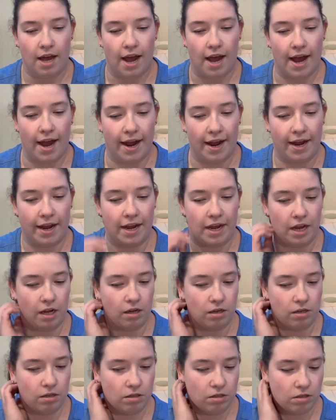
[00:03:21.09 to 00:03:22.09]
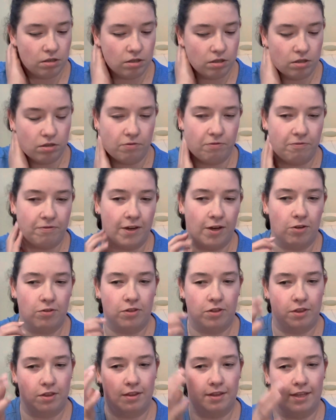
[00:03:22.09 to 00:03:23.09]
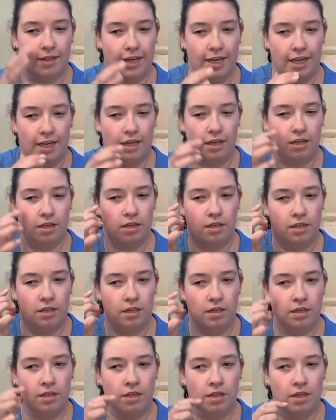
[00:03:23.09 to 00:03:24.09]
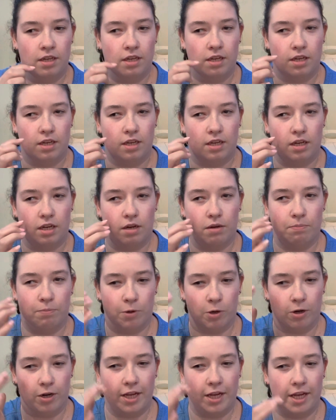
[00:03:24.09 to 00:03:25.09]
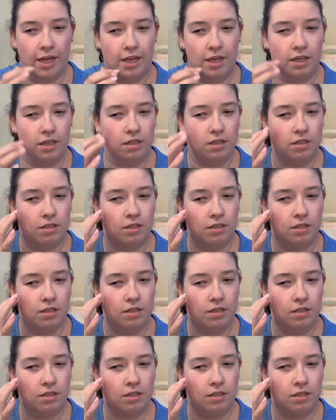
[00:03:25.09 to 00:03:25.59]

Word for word: I felt like a burning